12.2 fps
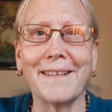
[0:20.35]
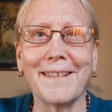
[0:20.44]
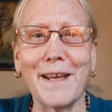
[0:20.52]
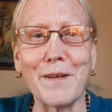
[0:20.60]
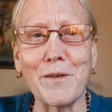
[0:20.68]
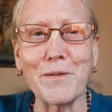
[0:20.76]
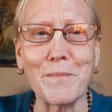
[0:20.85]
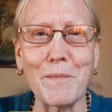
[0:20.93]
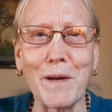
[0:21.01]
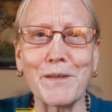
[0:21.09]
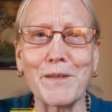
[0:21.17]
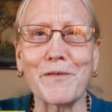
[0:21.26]
Thank you so
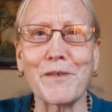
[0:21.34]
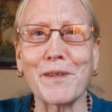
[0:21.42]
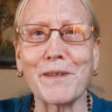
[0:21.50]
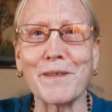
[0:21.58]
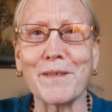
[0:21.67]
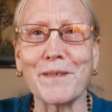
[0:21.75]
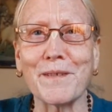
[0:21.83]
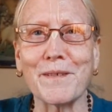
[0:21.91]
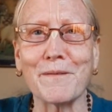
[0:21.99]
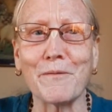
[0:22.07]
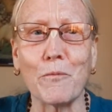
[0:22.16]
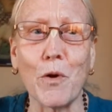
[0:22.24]
much for
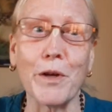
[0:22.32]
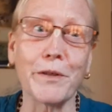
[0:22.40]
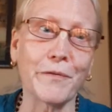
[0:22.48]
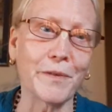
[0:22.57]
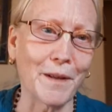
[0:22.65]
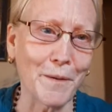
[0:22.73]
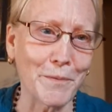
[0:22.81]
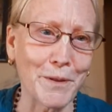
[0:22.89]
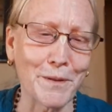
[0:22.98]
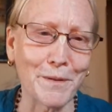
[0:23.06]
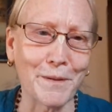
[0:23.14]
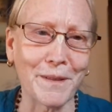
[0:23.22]
this wonderful
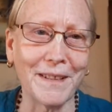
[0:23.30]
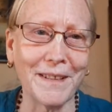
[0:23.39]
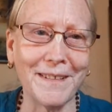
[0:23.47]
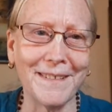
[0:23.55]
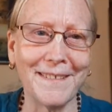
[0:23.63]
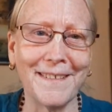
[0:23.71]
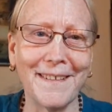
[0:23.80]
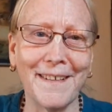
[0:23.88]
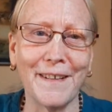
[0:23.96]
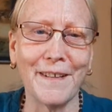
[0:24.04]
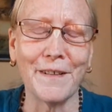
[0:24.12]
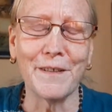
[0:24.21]
opportunity
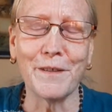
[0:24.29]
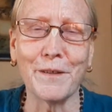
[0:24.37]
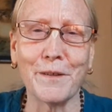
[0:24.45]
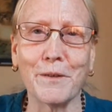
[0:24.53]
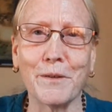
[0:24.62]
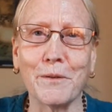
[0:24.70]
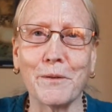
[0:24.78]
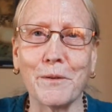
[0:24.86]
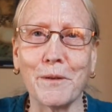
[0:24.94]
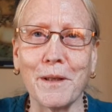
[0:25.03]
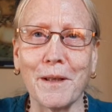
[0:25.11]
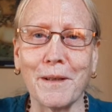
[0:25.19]

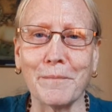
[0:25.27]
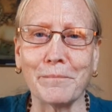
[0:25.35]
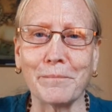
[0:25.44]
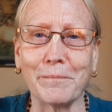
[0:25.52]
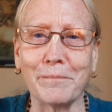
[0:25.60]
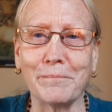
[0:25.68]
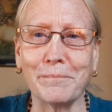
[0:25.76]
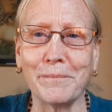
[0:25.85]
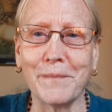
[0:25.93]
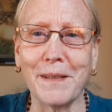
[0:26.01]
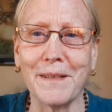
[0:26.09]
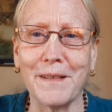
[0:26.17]
to
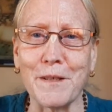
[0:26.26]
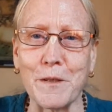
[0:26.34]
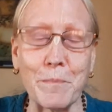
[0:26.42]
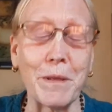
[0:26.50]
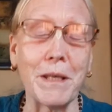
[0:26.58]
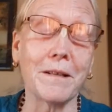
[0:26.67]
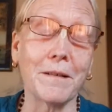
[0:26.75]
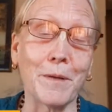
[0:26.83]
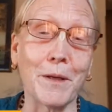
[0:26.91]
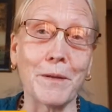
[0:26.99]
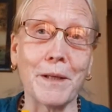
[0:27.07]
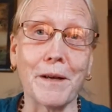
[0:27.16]
speak
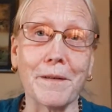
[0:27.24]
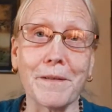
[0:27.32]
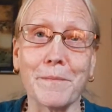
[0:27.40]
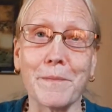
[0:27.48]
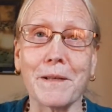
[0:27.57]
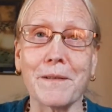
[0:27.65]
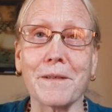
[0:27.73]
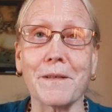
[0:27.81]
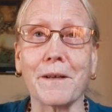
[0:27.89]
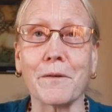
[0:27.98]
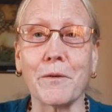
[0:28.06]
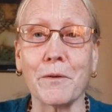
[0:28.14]
about Narottama Das
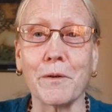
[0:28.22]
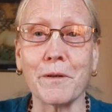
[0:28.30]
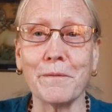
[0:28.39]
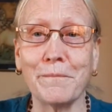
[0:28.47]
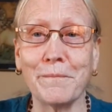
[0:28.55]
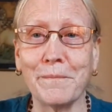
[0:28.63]
Thakur.